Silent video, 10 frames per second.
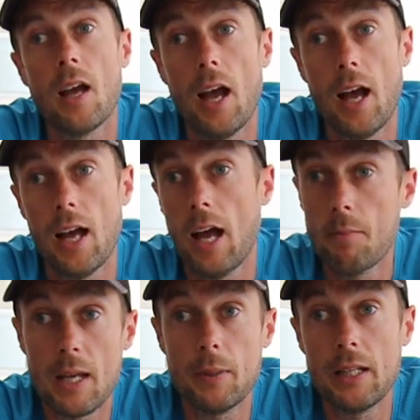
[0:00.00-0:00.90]
and
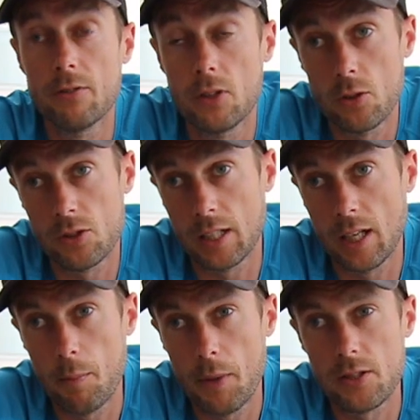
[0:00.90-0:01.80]
maybe even losing
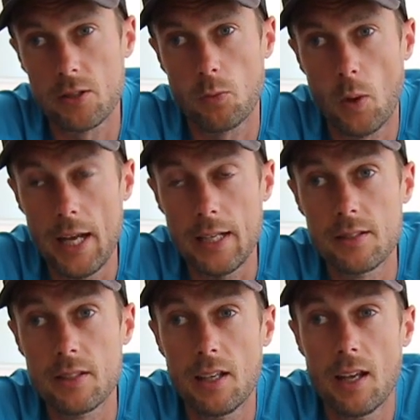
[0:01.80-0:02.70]
a bit of
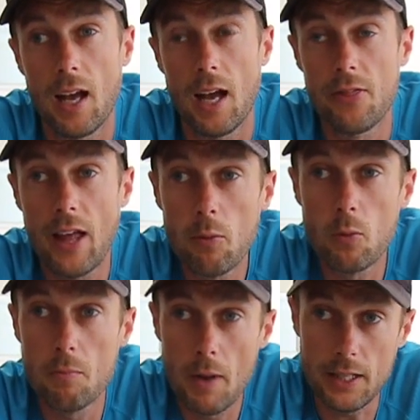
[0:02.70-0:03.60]
weight, and that will
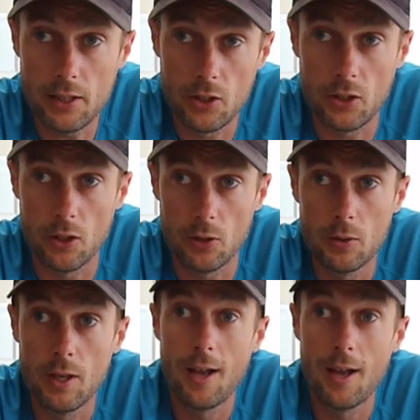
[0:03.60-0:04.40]
make you